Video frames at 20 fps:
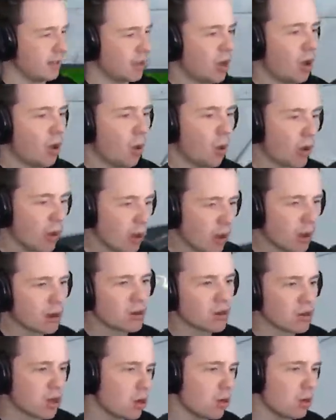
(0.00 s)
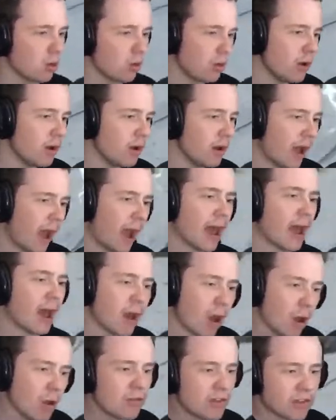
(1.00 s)
All you gotta do, and I
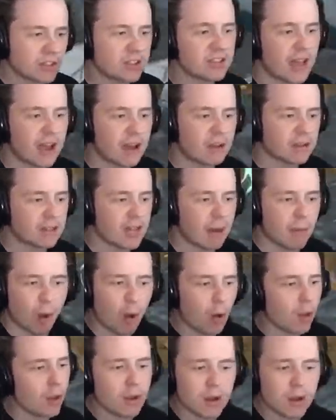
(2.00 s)
know this sounds tough, all you gotta